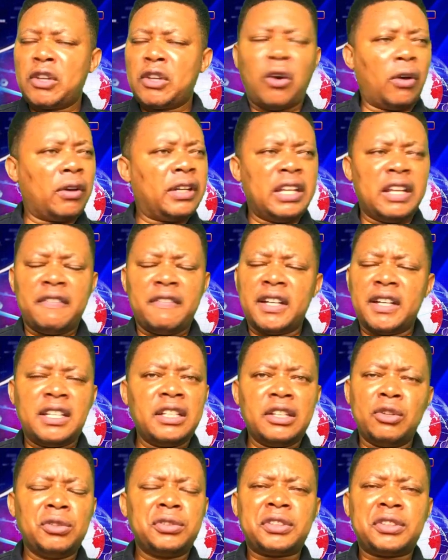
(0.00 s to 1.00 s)
God never
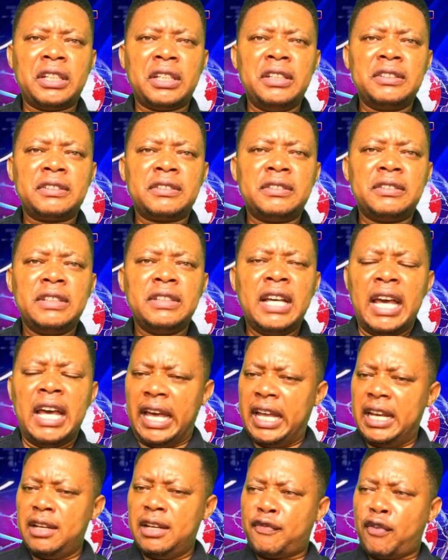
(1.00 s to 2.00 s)
did those things.
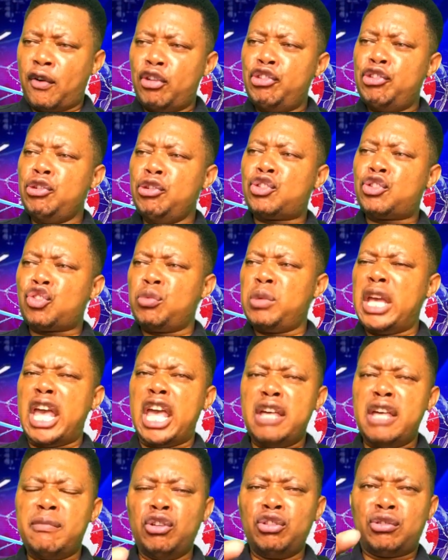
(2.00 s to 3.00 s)
And for you to be
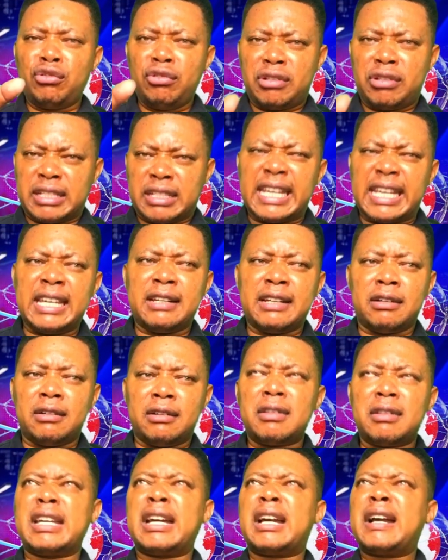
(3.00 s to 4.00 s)
able to
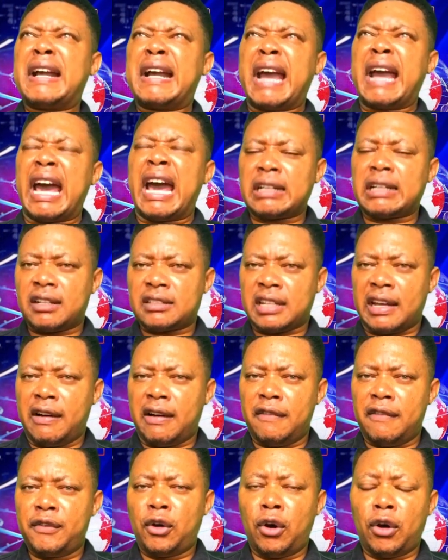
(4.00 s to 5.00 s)
tell the character
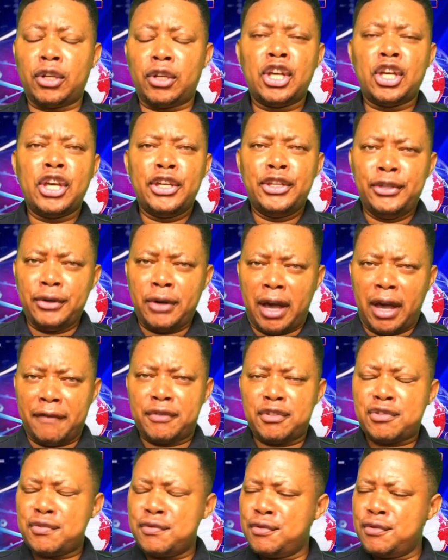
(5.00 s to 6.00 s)
of God, you
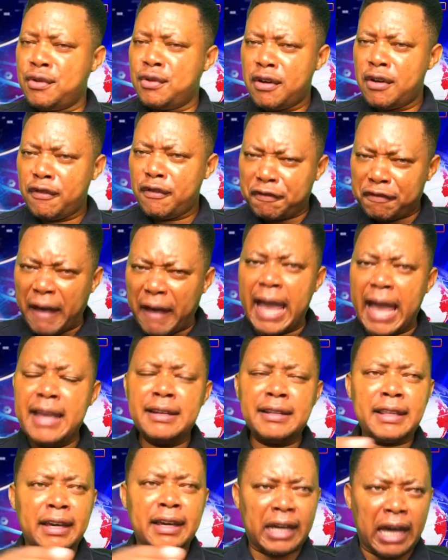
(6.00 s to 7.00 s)
have to
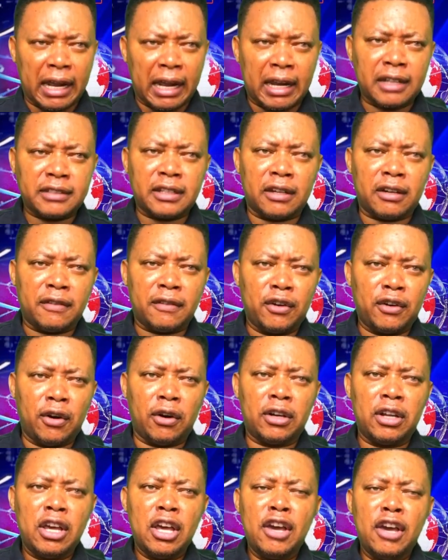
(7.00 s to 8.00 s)
find the character of
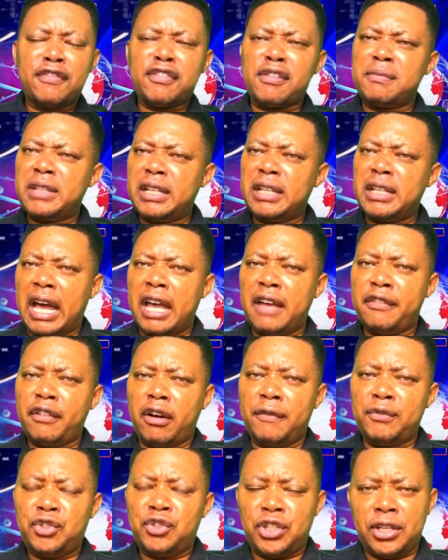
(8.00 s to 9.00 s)
God from the life
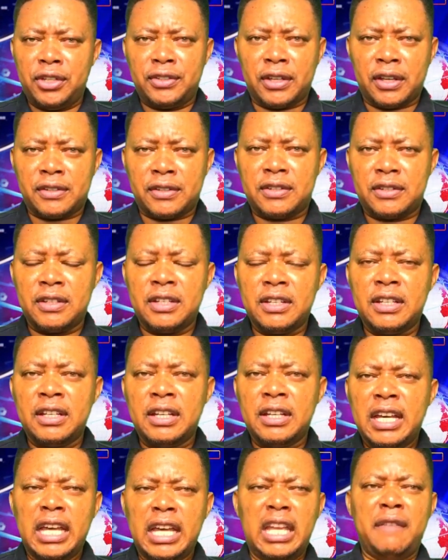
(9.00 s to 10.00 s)
of Jesus.
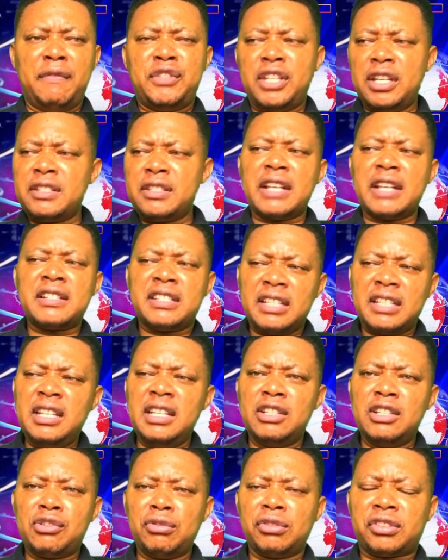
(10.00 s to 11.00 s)
If Jesus
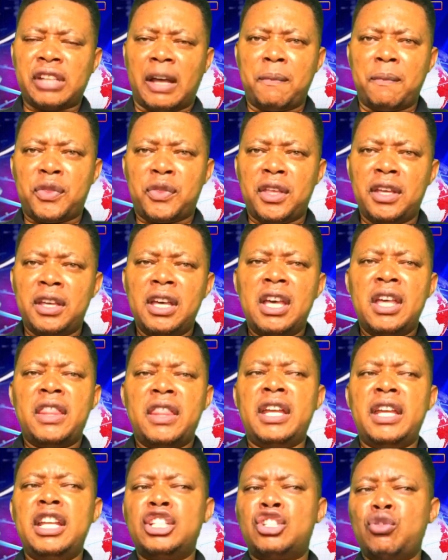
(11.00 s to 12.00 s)
didn't do something,
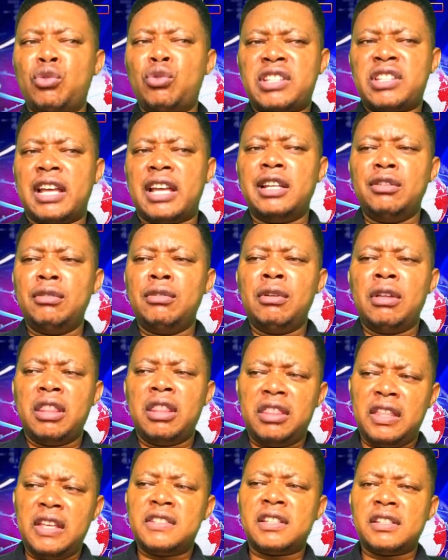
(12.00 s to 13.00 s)
then it will tell you
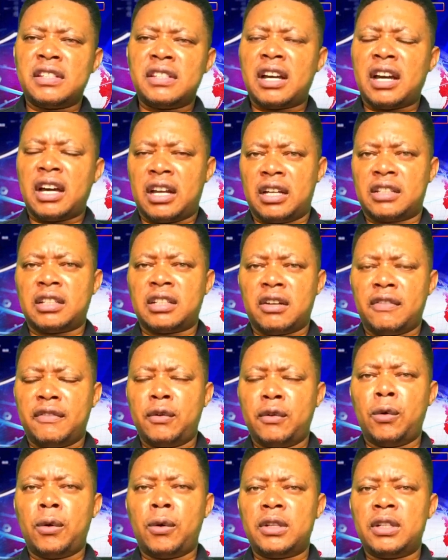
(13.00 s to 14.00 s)
this is the character
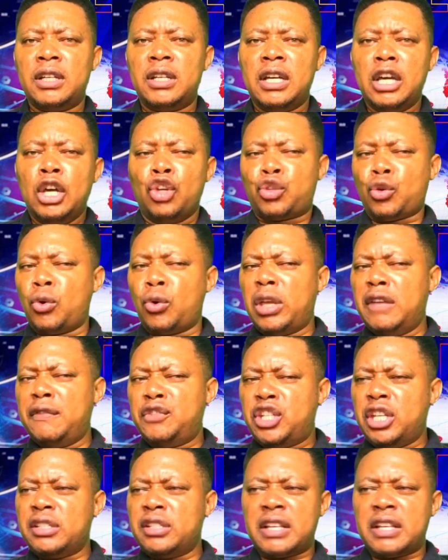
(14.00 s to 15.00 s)
of God. So if
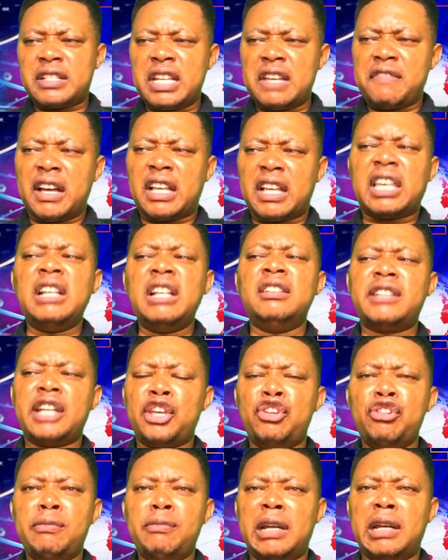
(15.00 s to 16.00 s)
Jesus never killed a
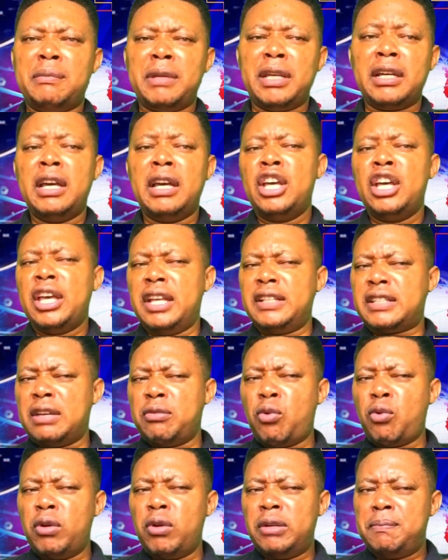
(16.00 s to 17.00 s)
human being, it
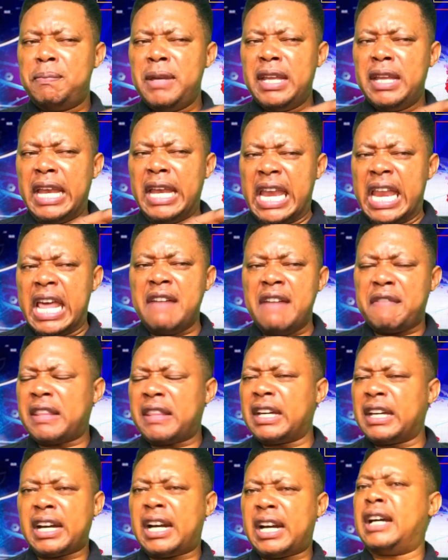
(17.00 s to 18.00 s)
would be never
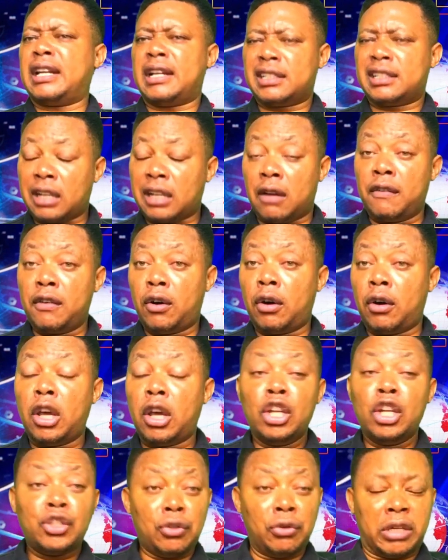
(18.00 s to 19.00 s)
the character of God
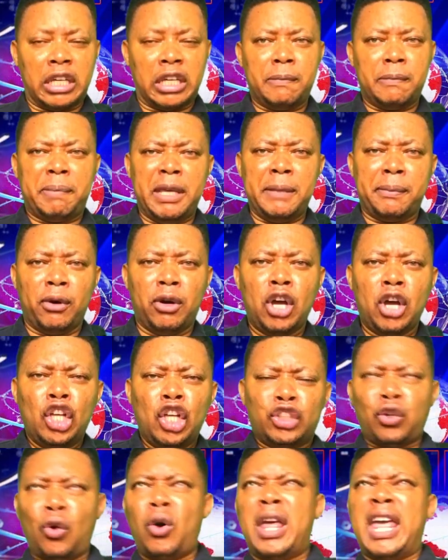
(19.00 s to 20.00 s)
to kill people.
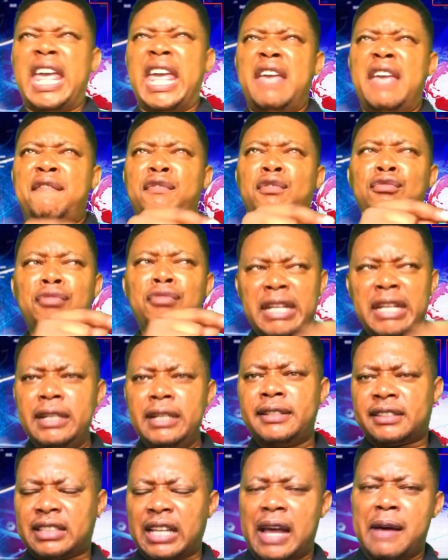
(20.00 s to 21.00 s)
So if you
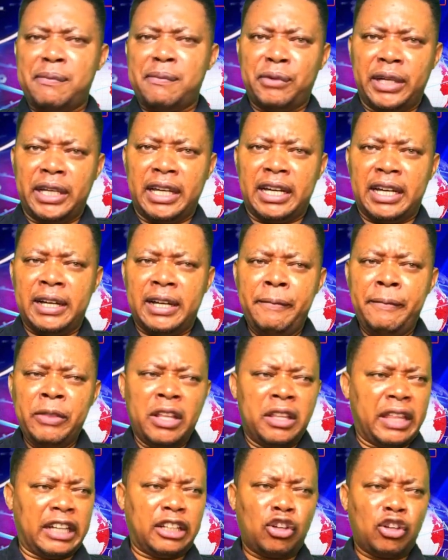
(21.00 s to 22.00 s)
read somewhere
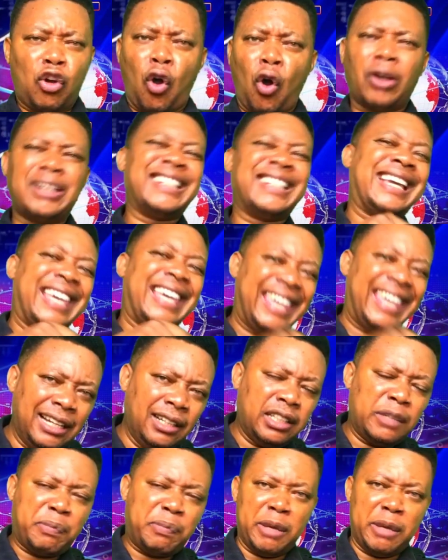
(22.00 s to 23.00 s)
that God
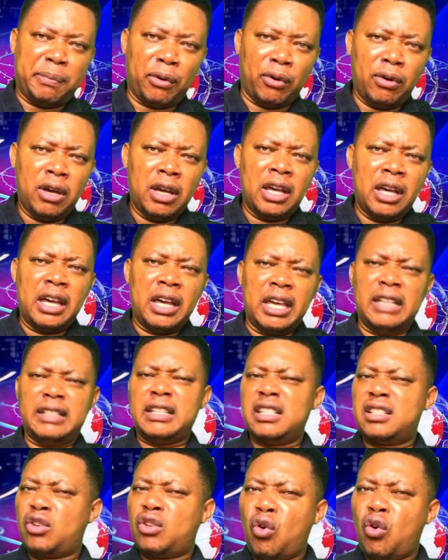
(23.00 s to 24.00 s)
killed people, it
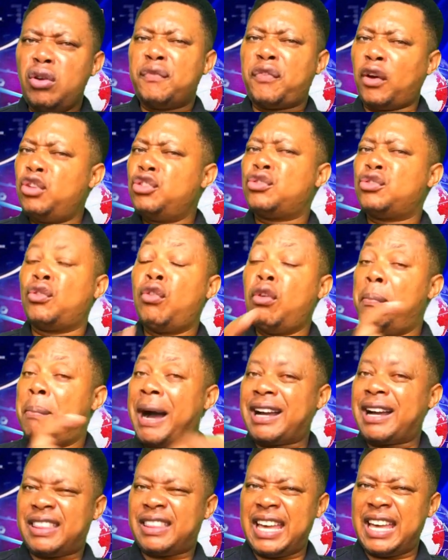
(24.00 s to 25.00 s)
is good for you to go
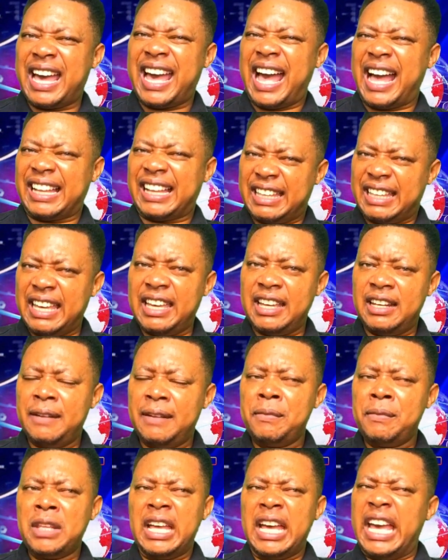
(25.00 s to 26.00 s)
back there again
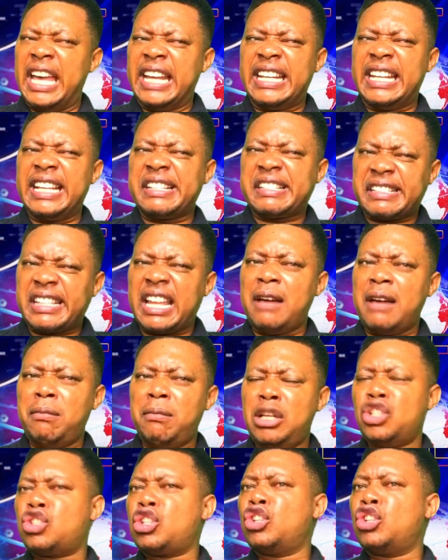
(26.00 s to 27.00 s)
and
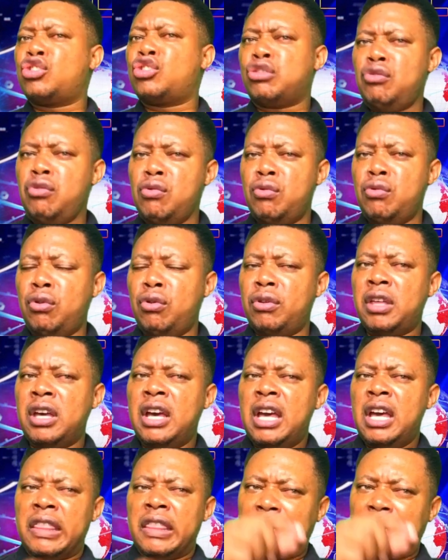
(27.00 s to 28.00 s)
establish the truth
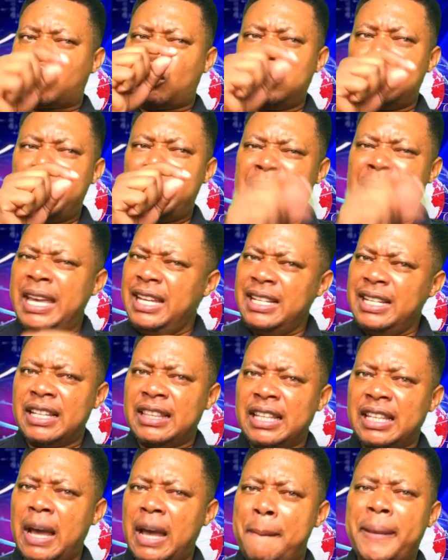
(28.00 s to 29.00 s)
that could be
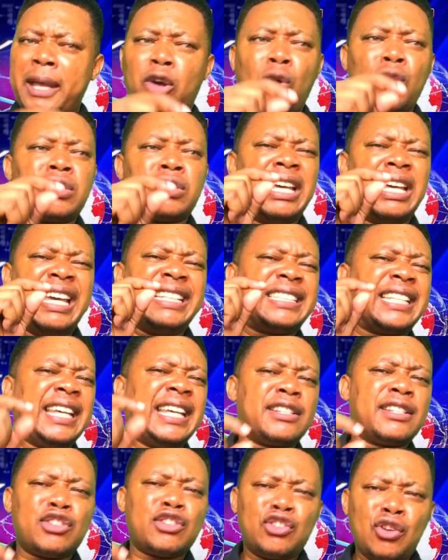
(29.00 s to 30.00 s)
hidden there, because it
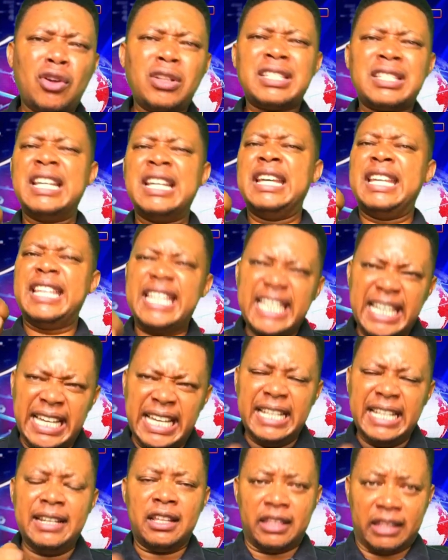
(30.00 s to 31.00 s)
is not
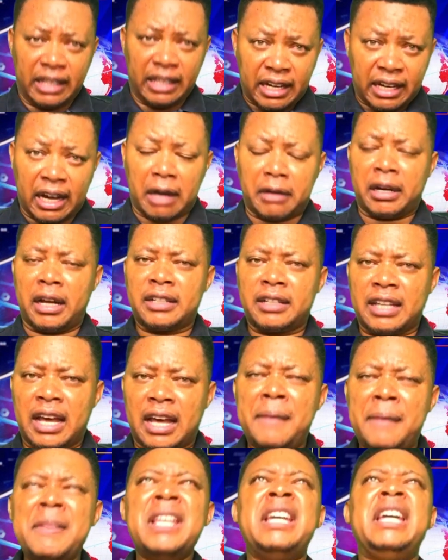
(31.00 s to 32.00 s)
in the
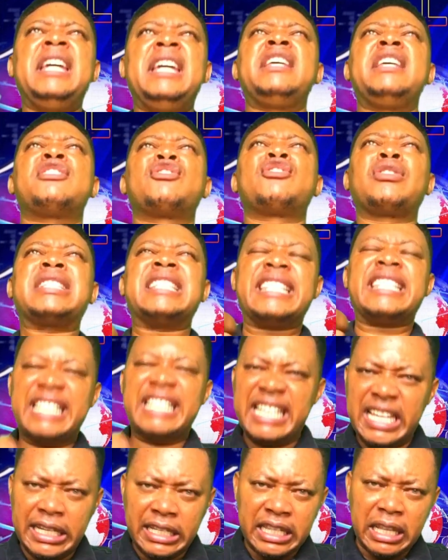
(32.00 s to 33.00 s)
character. It is not
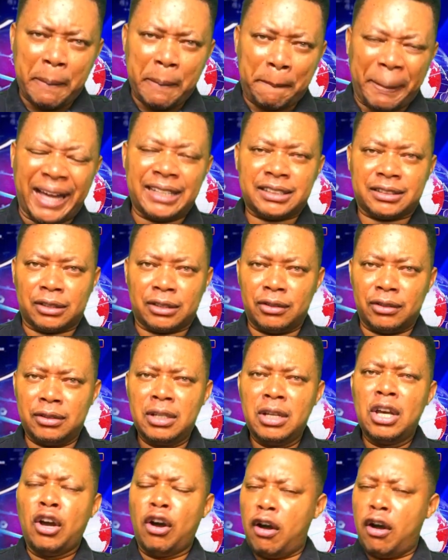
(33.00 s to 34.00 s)
in the
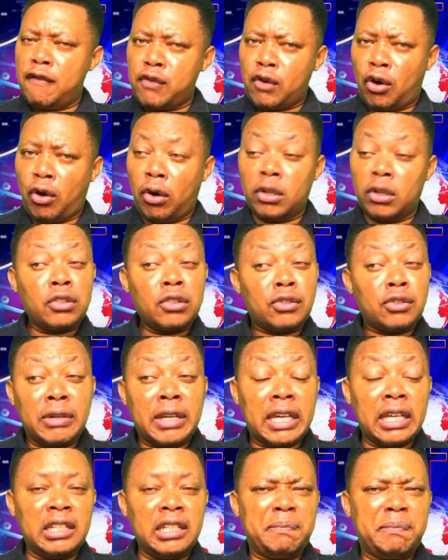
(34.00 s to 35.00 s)
person of God to
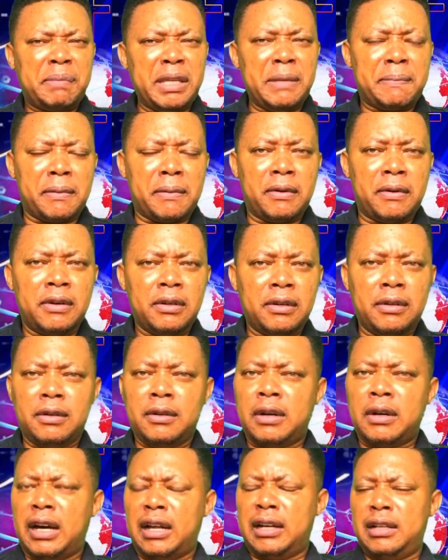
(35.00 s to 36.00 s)
kill people.
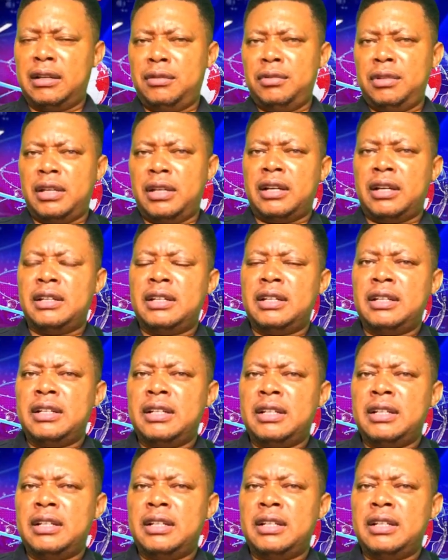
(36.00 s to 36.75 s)
Oh, hallelujah.